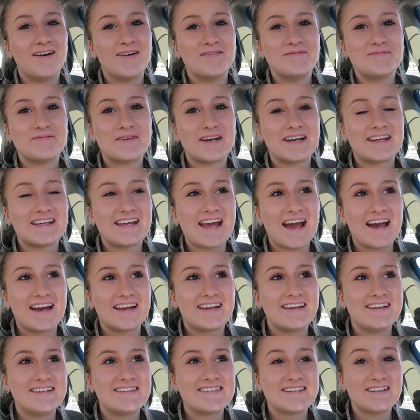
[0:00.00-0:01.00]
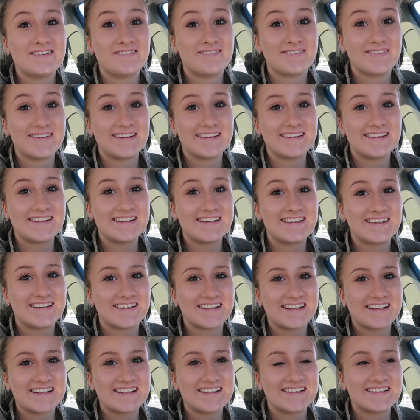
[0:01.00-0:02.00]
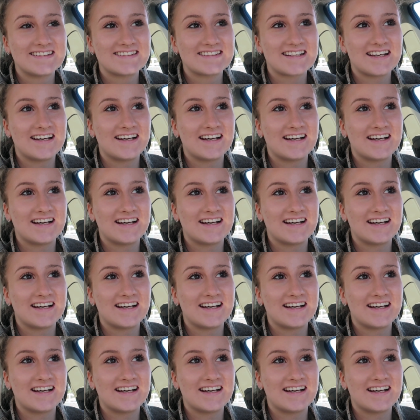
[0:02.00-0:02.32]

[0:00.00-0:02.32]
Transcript: Um, but yeah, he did really good.